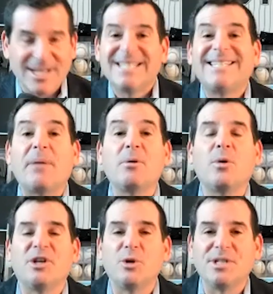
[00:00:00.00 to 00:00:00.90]
Tell me
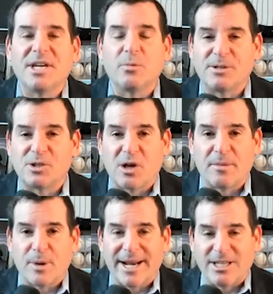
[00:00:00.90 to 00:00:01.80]
what you did when you saw the
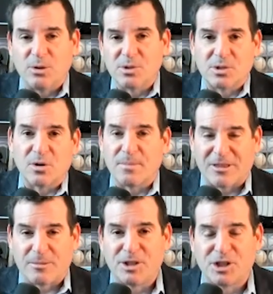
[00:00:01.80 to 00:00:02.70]
breaking news alert about
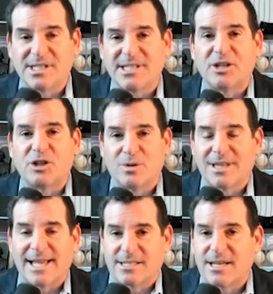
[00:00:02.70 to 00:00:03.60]
the Michigan State shooting
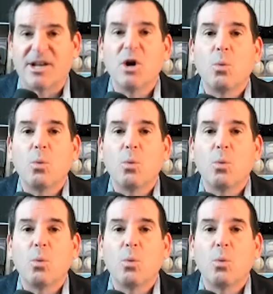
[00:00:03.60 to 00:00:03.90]
last night.